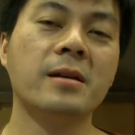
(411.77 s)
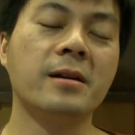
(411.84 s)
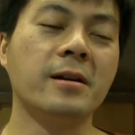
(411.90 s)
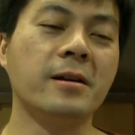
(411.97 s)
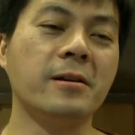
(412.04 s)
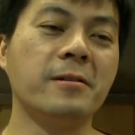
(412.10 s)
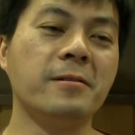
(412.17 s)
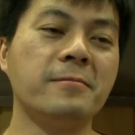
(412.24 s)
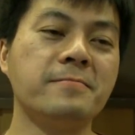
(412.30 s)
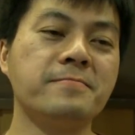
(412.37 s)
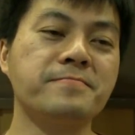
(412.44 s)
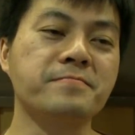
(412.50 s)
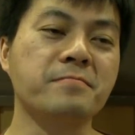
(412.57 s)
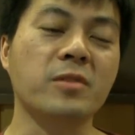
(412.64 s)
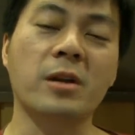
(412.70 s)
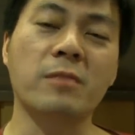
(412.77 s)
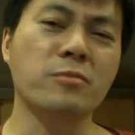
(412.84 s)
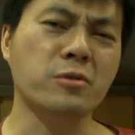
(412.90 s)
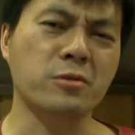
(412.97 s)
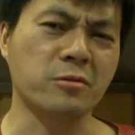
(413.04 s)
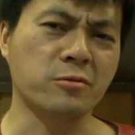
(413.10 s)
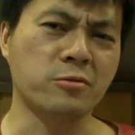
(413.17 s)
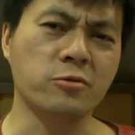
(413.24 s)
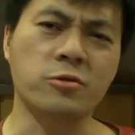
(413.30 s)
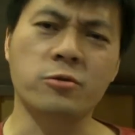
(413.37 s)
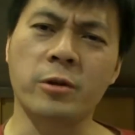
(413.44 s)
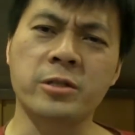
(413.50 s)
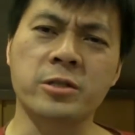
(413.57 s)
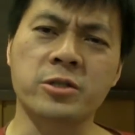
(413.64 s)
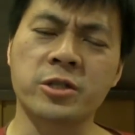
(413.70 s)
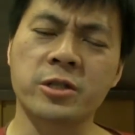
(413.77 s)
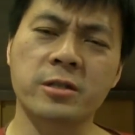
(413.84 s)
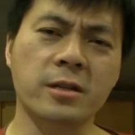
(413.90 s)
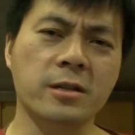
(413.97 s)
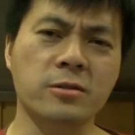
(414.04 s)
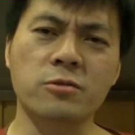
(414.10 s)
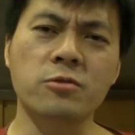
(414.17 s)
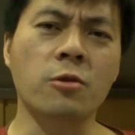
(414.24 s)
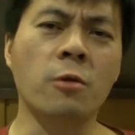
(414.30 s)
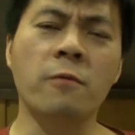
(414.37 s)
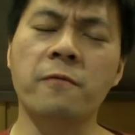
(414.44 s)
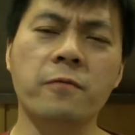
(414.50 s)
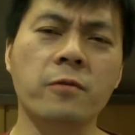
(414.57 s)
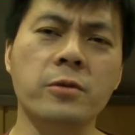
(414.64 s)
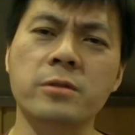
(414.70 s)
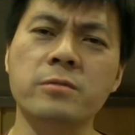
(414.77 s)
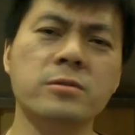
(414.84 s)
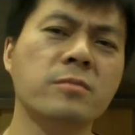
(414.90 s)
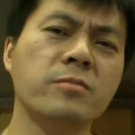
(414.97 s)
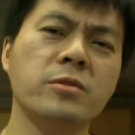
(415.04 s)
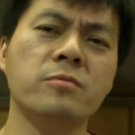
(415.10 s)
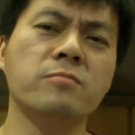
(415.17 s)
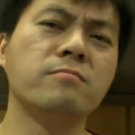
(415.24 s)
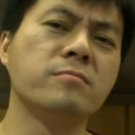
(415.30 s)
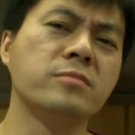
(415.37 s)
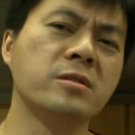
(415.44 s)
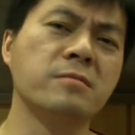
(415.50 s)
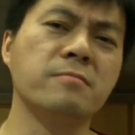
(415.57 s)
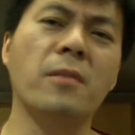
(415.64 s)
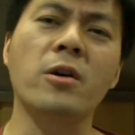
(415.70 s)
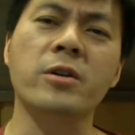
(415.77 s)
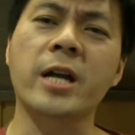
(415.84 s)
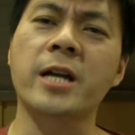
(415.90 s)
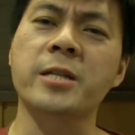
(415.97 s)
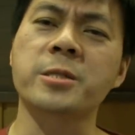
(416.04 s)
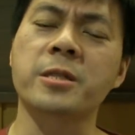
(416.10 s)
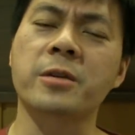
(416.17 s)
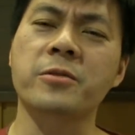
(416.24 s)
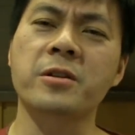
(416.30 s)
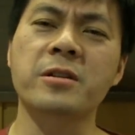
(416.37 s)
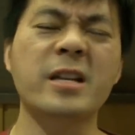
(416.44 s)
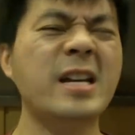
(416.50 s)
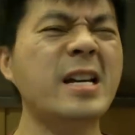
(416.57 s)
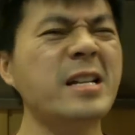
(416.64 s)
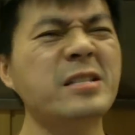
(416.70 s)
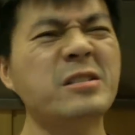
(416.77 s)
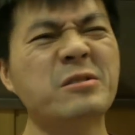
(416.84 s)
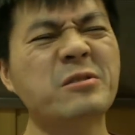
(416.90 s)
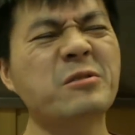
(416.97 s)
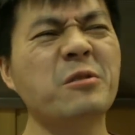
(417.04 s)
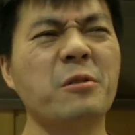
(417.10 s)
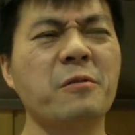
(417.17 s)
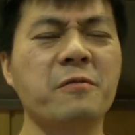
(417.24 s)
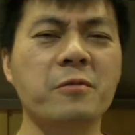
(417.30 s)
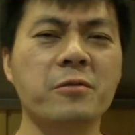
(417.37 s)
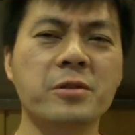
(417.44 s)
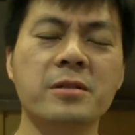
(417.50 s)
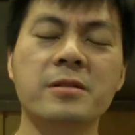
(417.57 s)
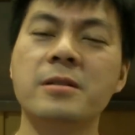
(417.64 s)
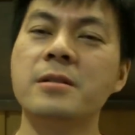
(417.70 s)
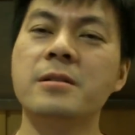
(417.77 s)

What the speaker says: But I'm not gonna do crazy shit like, you know, go off-roading. You know, some of you smart asses out there like, don't go off-roading.